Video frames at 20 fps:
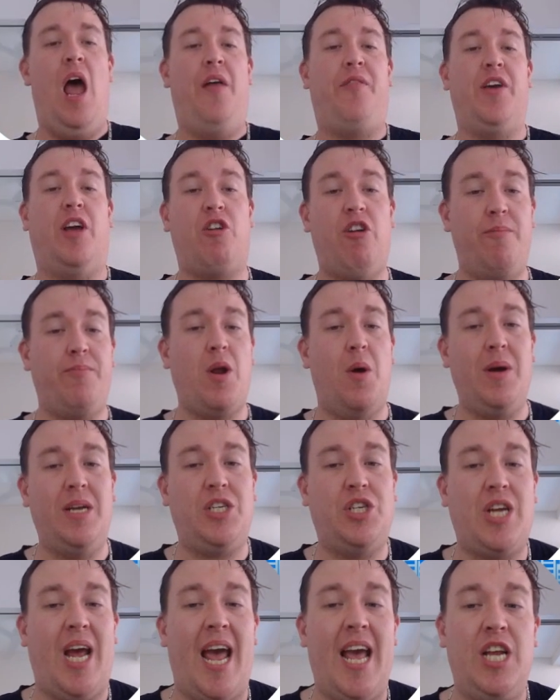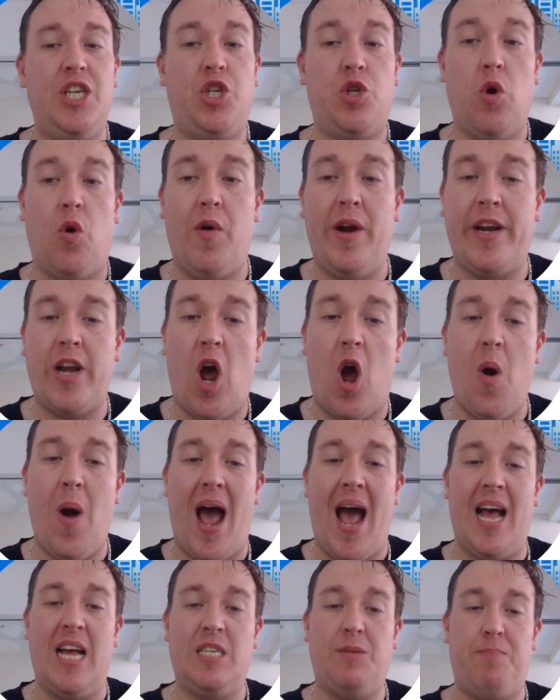The crypto exchange you already know
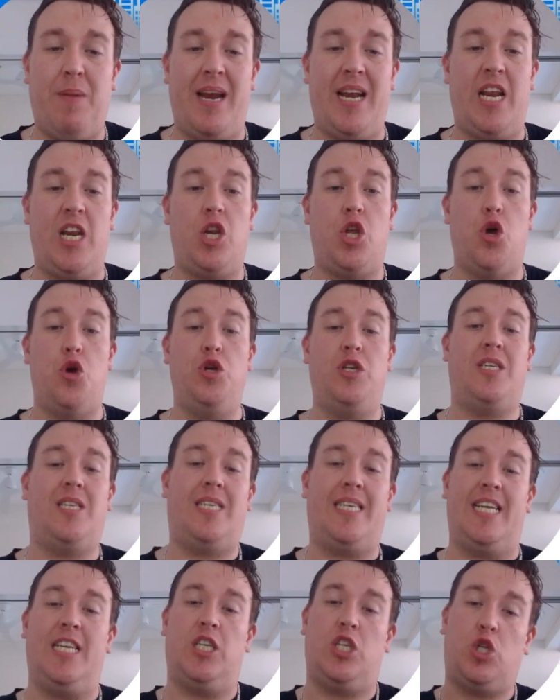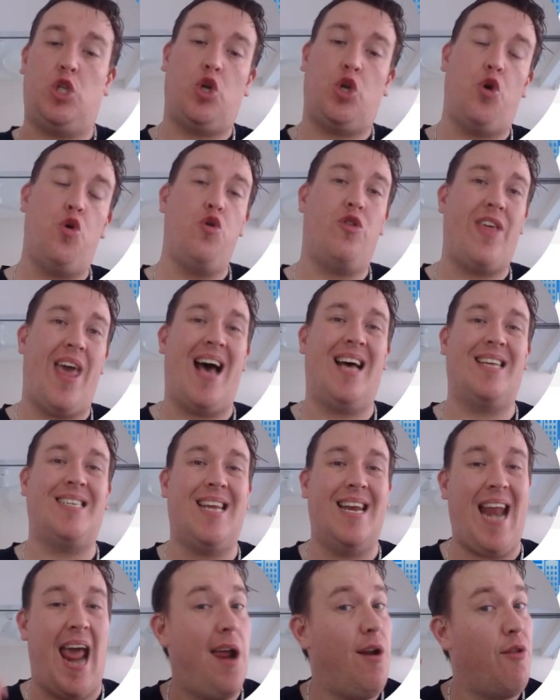has been in use since
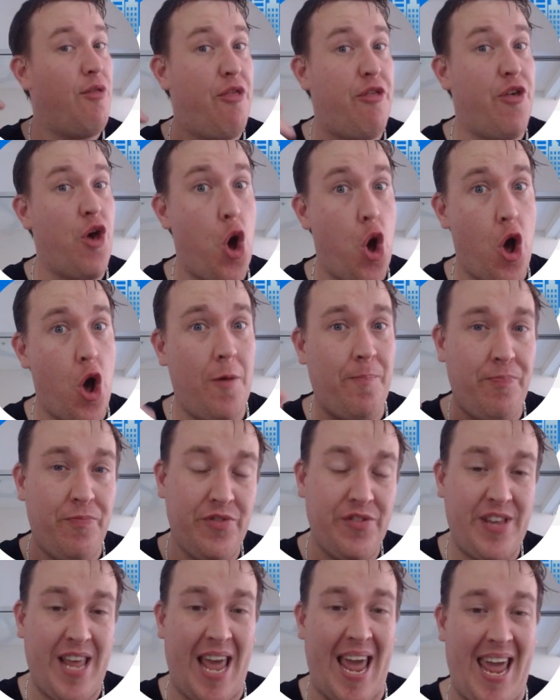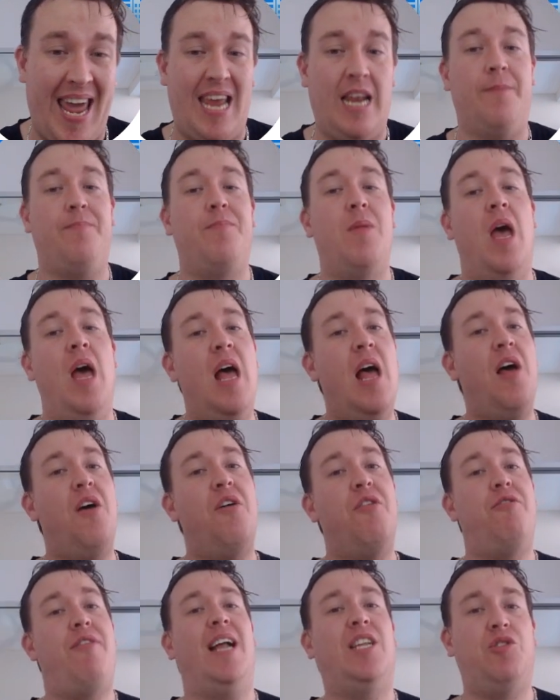2013.
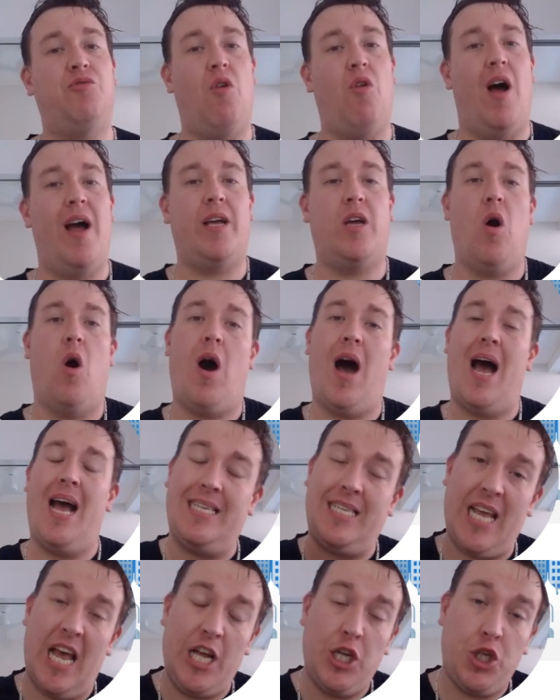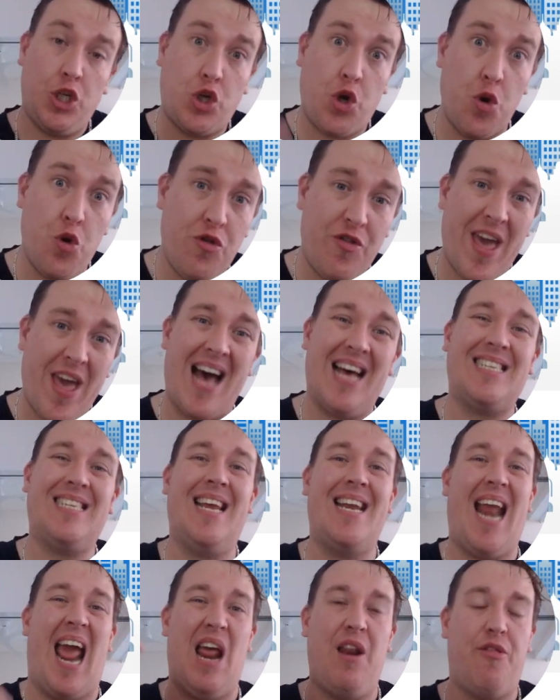That's right, guys,
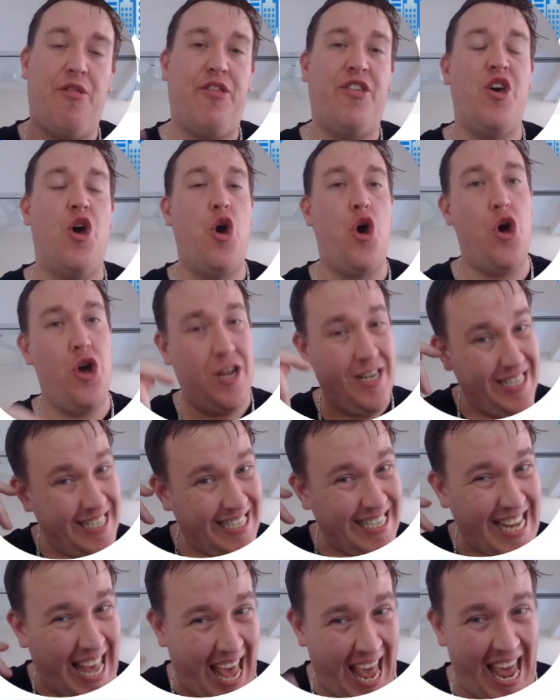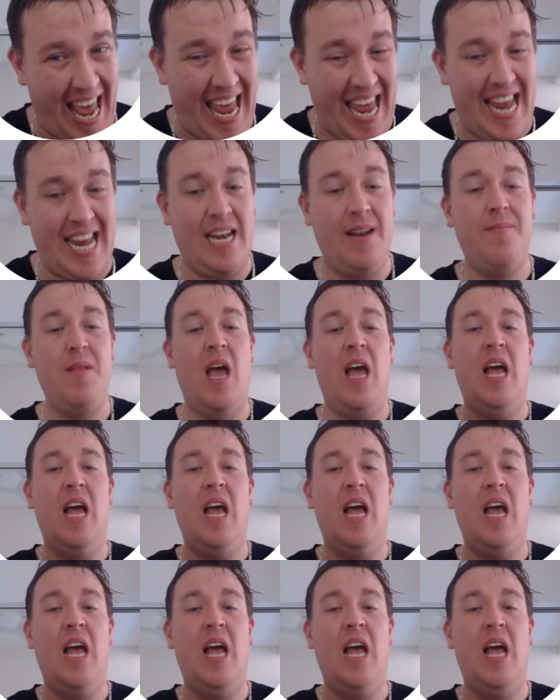2013.